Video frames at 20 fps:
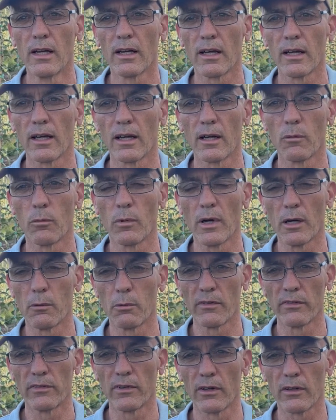where
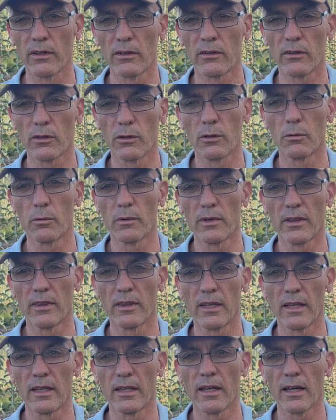we've gotten to with
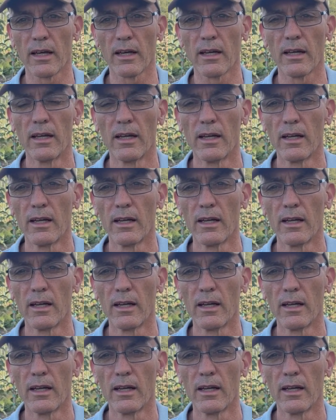the